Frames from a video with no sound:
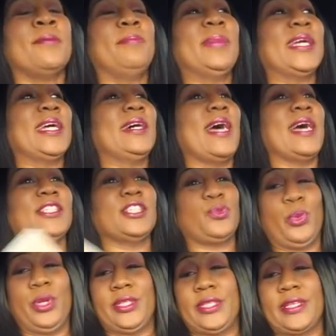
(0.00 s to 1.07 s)
But I just
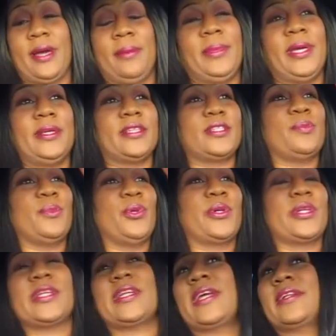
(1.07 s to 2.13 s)
wanted to come in this
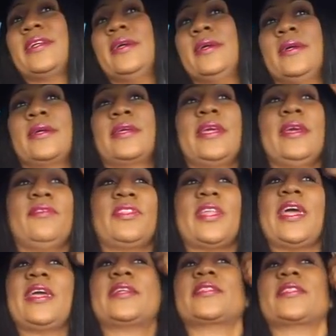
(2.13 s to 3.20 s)
morning and give
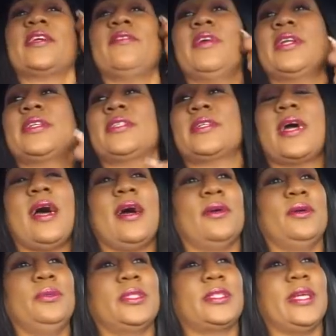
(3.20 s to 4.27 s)
thanks, give honor to God
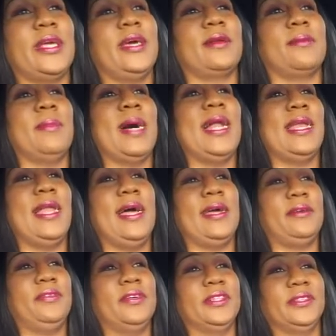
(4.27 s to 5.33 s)
who is the head of my
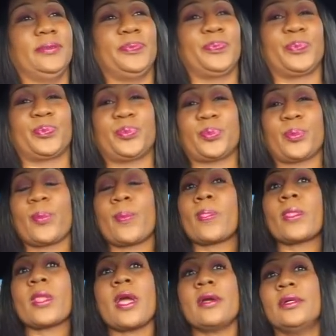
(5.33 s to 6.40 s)
life.
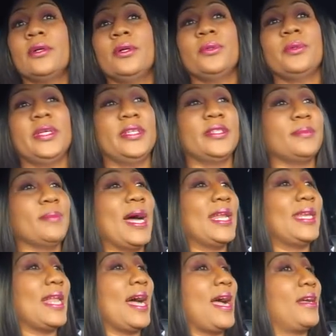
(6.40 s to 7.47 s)
Who is my
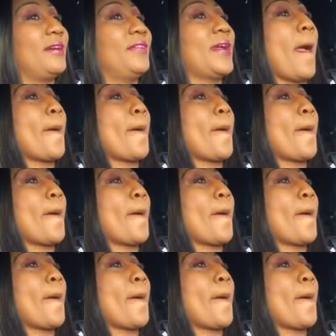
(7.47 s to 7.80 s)
life.